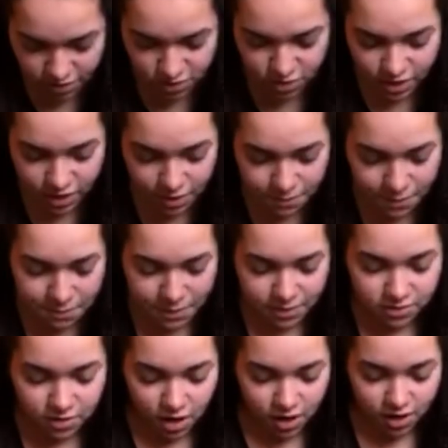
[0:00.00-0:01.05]
so then I put my
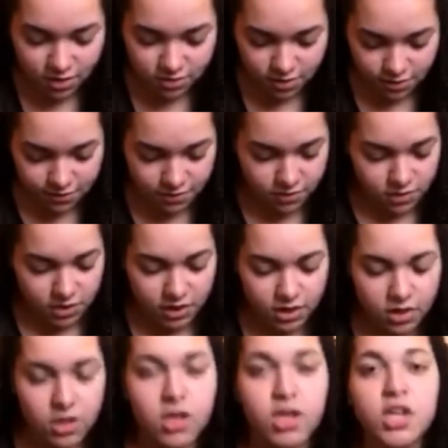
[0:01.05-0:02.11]
stocking stuffers in
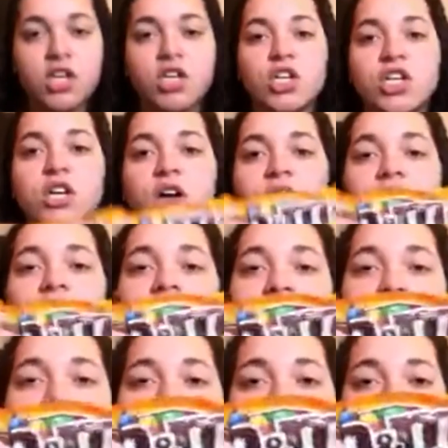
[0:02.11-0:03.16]
here. She also
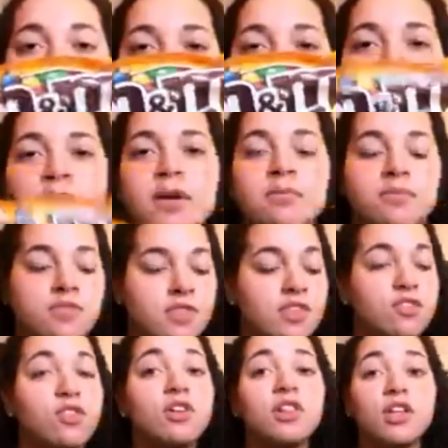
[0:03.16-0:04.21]
got me some M&Ms.
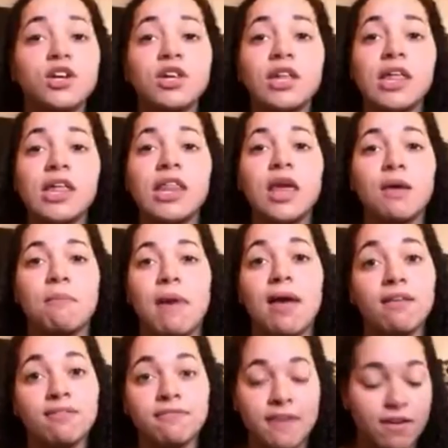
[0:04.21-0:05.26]
These are literally like my
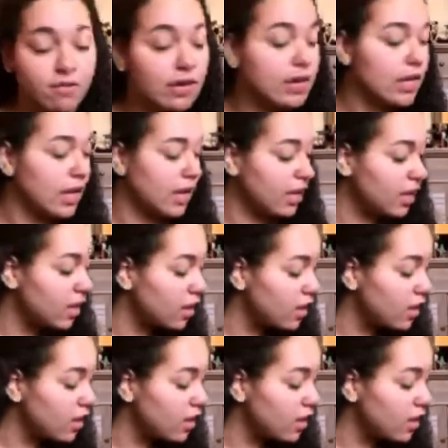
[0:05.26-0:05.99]
favorite. Like,